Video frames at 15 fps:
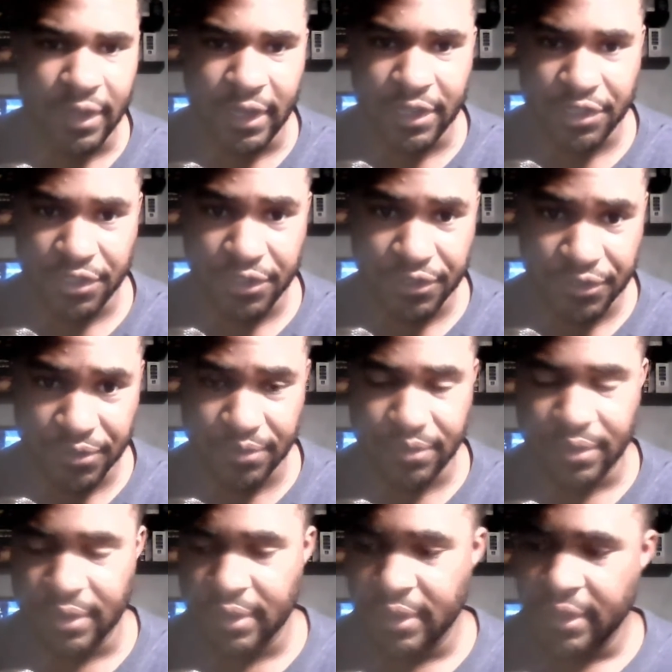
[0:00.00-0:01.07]
Ashley Jude.
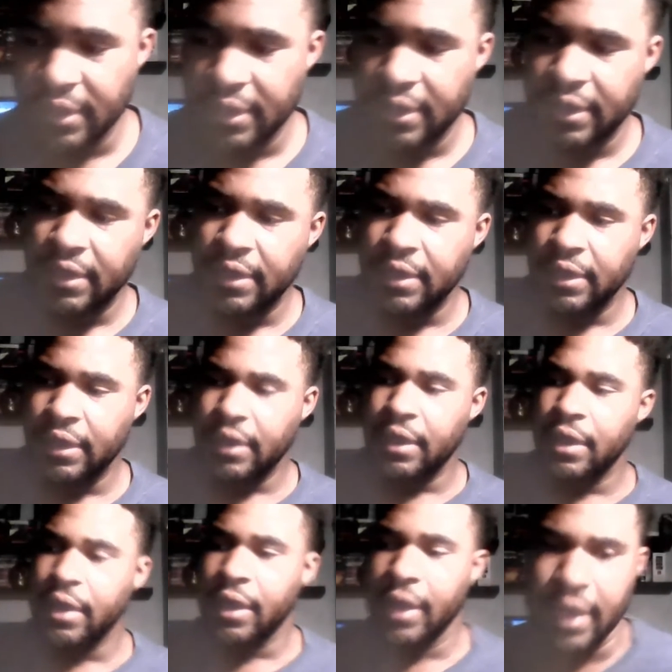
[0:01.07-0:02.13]

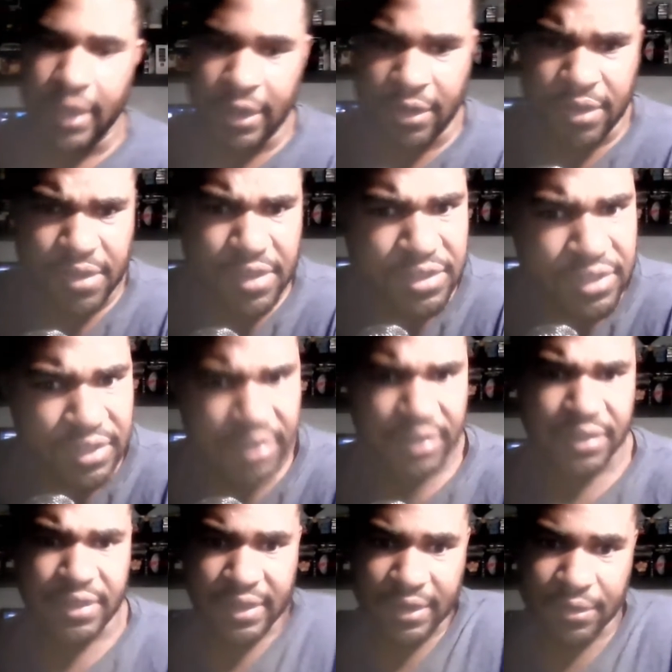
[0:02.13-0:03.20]
And the
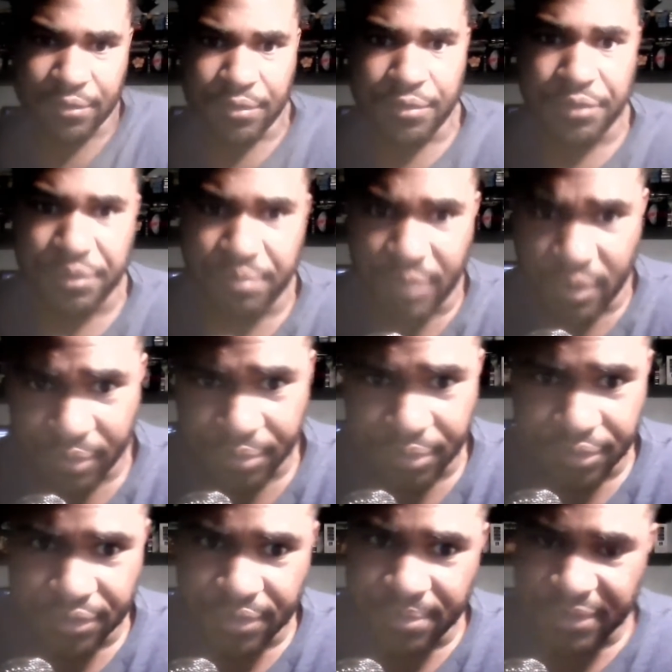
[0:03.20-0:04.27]
scene that was
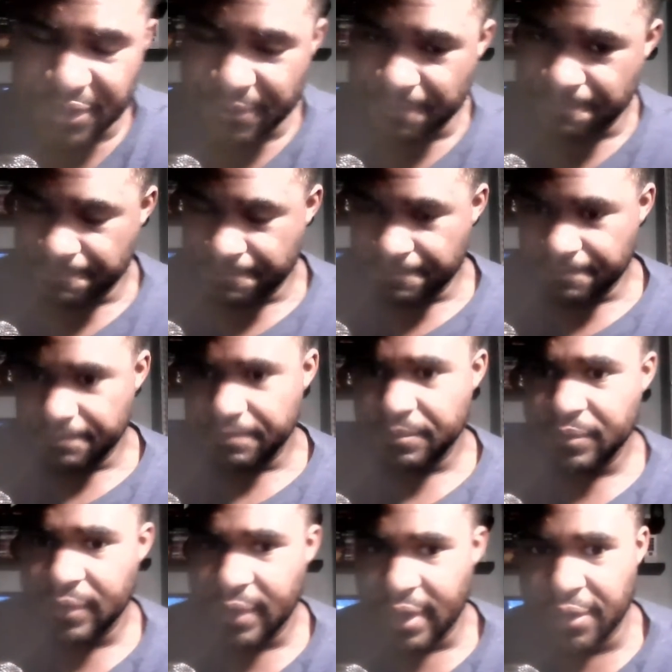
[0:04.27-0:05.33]
memorable to me
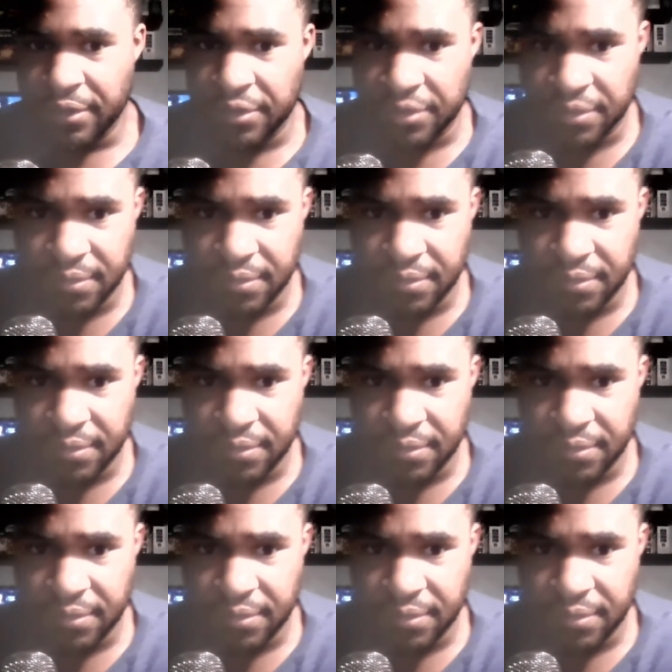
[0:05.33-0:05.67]
and